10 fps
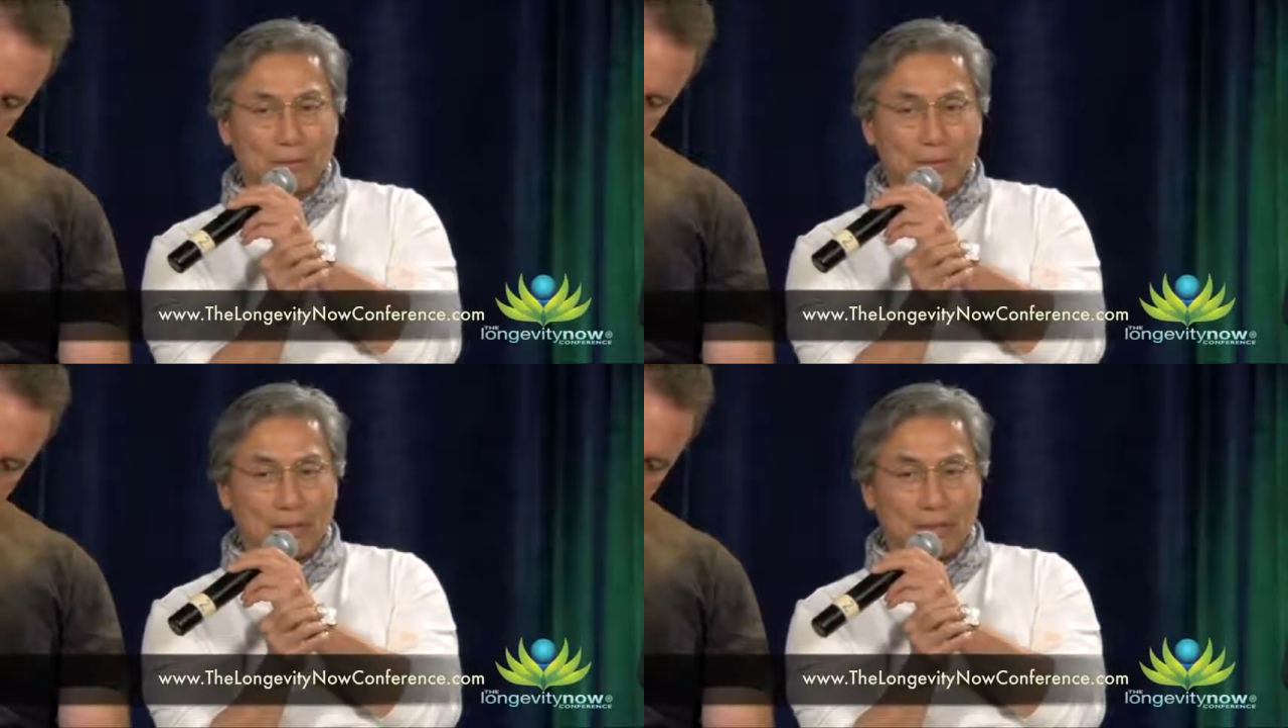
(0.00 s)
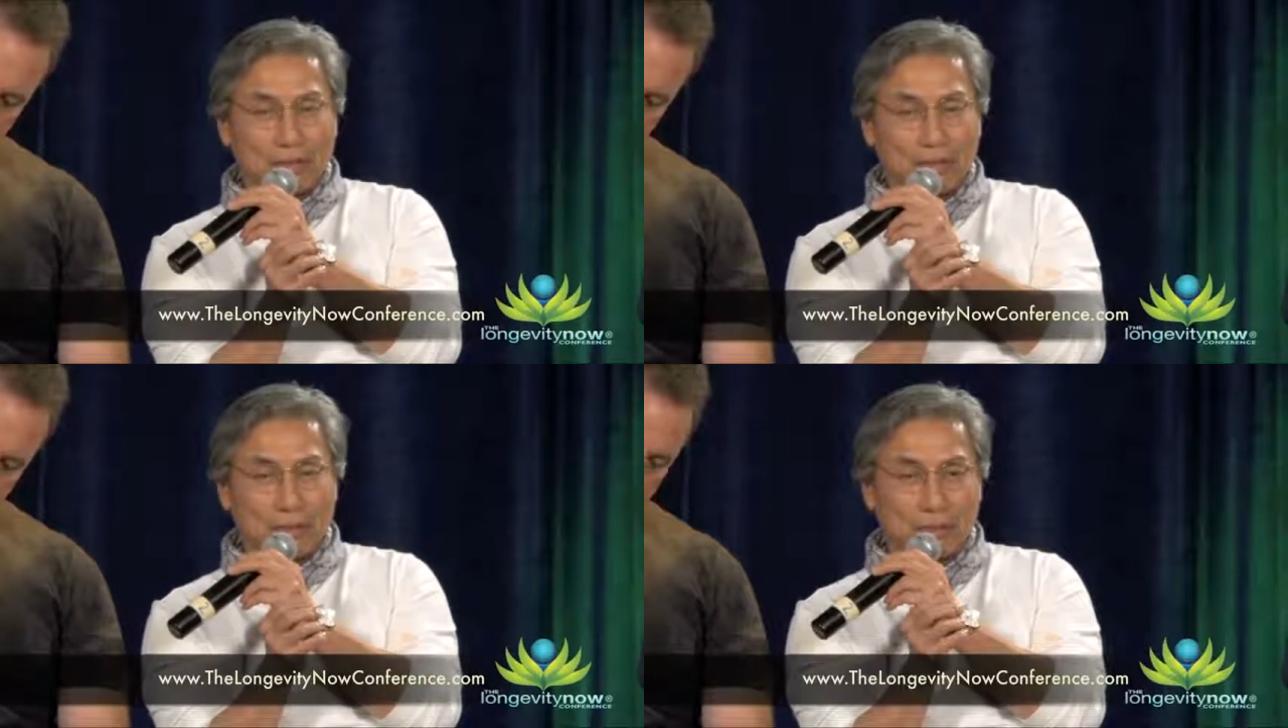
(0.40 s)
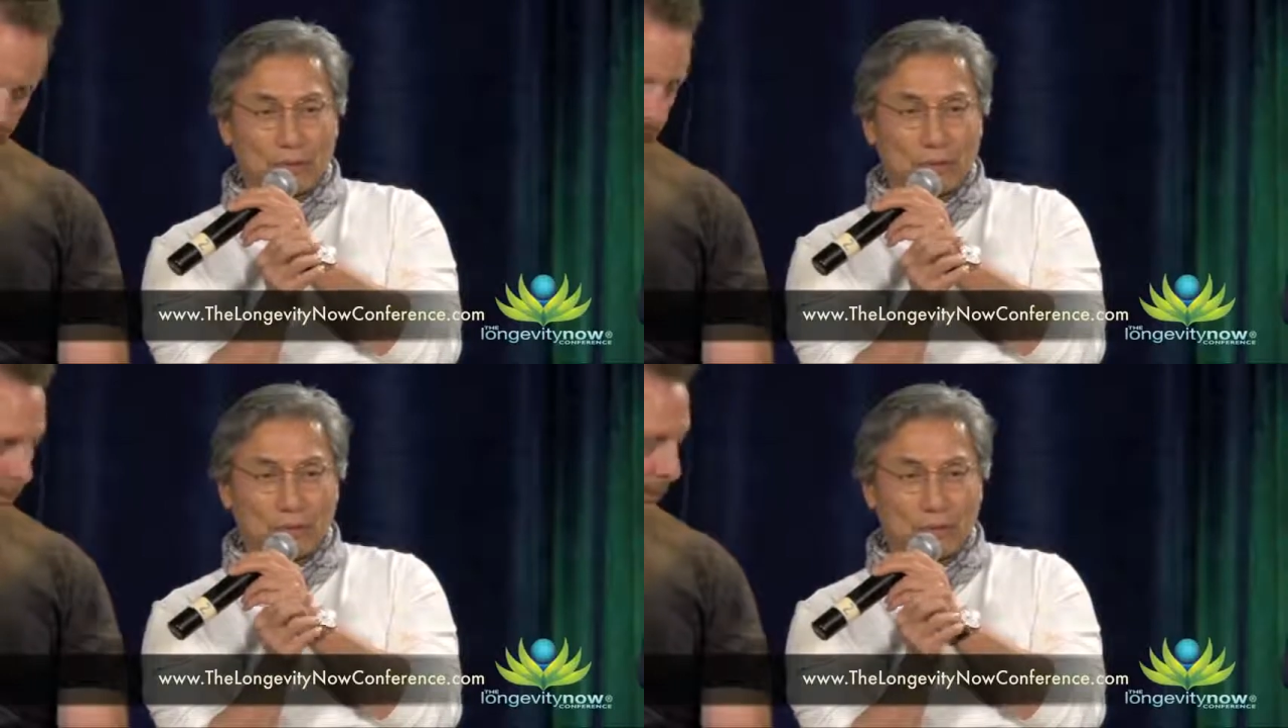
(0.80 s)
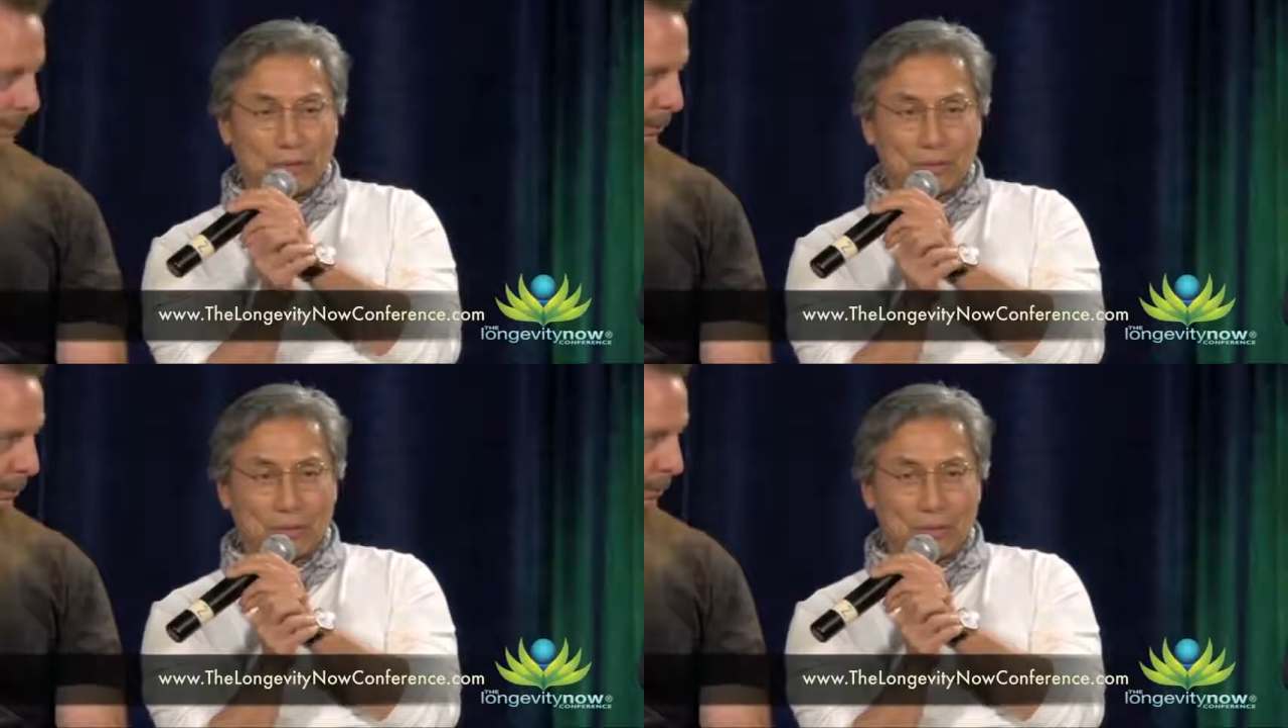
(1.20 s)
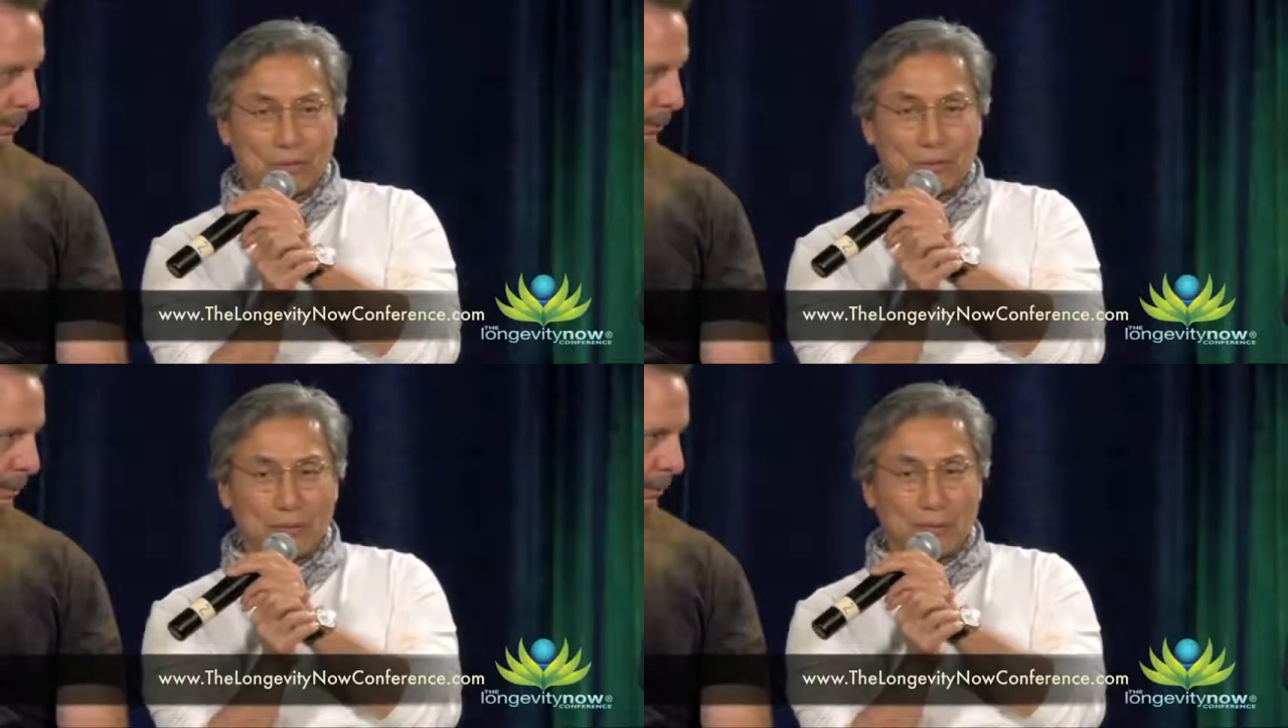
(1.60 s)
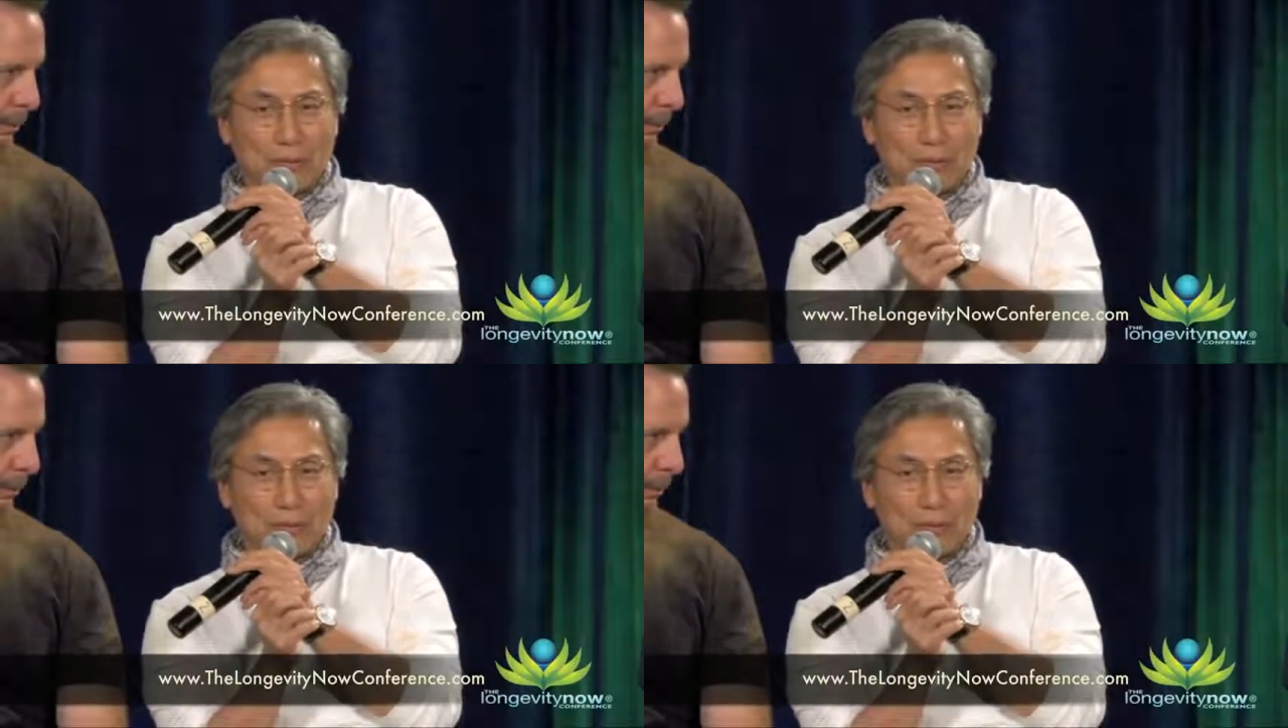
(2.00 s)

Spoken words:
and therefore there's certain,